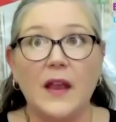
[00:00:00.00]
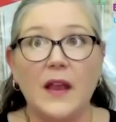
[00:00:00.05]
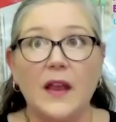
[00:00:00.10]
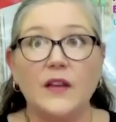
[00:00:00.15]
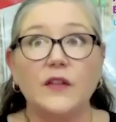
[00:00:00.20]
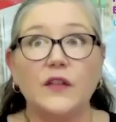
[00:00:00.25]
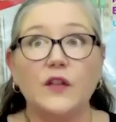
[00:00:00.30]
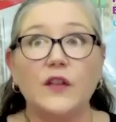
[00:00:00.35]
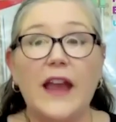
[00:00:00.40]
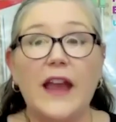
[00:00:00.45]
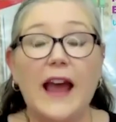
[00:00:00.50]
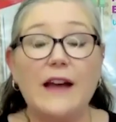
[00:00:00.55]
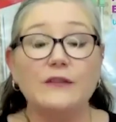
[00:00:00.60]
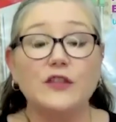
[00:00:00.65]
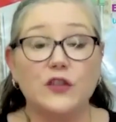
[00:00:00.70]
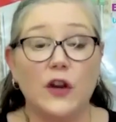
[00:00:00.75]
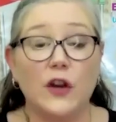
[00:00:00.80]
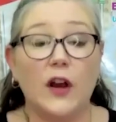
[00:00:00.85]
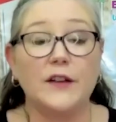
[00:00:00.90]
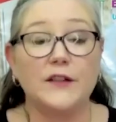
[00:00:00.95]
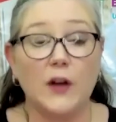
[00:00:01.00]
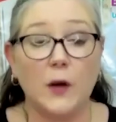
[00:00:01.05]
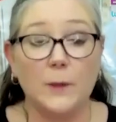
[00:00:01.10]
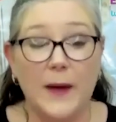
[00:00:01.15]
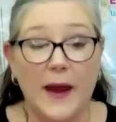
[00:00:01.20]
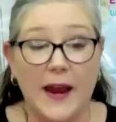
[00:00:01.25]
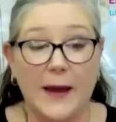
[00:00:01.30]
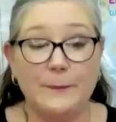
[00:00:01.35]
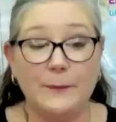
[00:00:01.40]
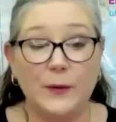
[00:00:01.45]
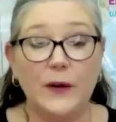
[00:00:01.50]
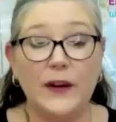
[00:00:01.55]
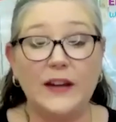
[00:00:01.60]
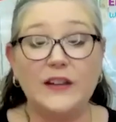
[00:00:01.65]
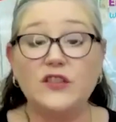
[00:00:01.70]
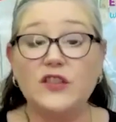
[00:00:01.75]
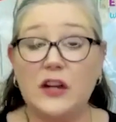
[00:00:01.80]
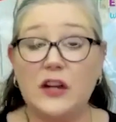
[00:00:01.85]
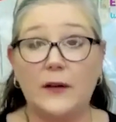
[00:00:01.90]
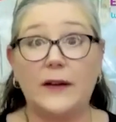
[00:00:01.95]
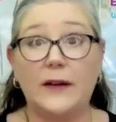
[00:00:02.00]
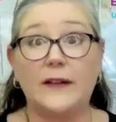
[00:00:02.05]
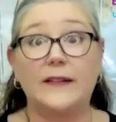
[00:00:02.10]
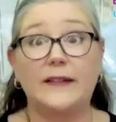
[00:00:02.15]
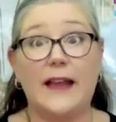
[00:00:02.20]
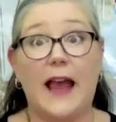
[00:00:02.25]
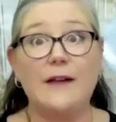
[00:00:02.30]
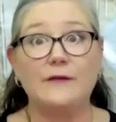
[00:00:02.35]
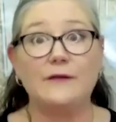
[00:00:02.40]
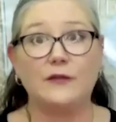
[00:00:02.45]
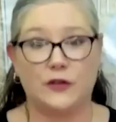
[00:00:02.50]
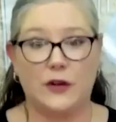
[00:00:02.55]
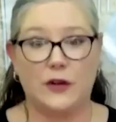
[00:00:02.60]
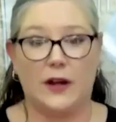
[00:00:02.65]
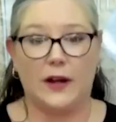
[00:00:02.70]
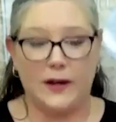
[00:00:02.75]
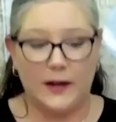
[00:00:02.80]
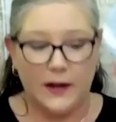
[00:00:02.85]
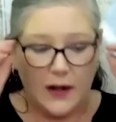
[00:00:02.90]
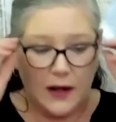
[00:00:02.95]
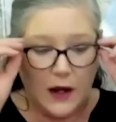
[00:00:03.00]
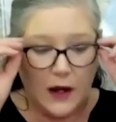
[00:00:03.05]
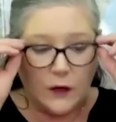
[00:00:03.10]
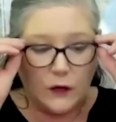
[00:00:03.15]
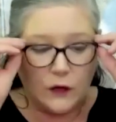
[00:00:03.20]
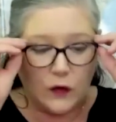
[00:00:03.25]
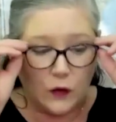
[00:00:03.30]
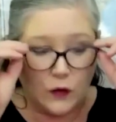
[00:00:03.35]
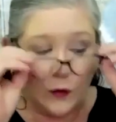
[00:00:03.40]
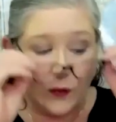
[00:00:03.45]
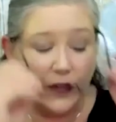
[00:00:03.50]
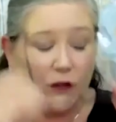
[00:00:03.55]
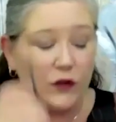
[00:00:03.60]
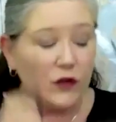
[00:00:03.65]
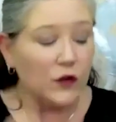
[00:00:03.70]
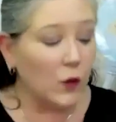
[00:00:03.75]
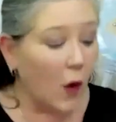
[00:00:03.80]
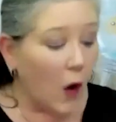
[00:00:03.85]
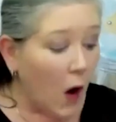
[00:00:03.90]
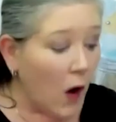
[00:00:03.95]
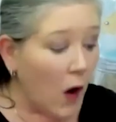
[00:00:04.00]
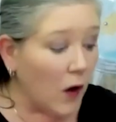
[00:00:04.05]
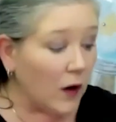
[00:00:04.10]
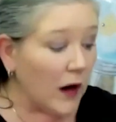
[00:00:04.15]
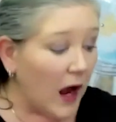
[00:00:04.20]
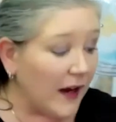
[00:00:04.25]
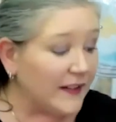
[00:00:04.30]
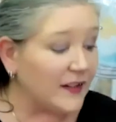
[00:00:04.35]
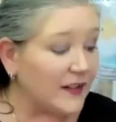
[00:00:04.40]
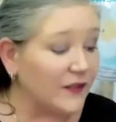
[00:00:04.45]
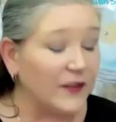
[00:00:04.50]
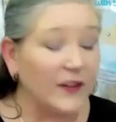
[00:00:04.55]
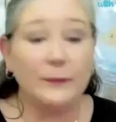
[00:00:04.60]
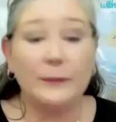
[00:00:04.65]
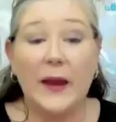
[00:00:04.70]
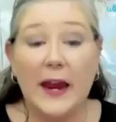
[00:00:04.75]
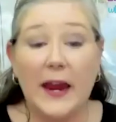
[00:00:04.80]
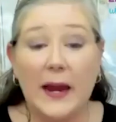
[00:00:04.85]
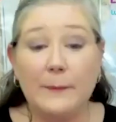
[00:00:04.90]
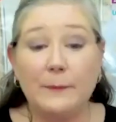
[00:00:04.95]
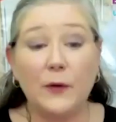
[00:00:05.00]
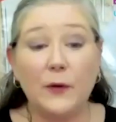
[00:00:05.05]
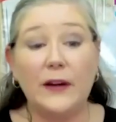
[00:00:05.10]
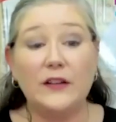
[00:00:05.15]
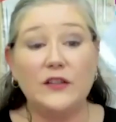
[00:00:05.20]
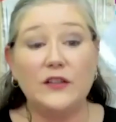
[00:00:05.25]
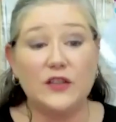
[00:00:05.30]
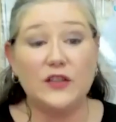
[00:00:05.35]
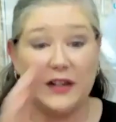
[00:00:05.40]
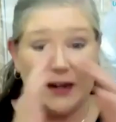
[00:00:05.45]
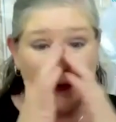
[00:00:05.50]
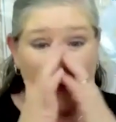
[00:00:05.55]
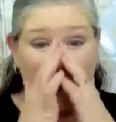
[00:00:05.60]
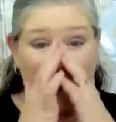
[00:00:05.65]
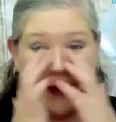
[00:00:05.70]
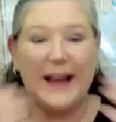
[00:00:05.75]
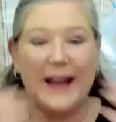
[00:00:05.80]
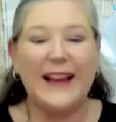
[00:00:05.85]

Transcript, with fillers: scavenger hunt, our paper engineering scavenger hunt. So you can do all kinds of paper engineering.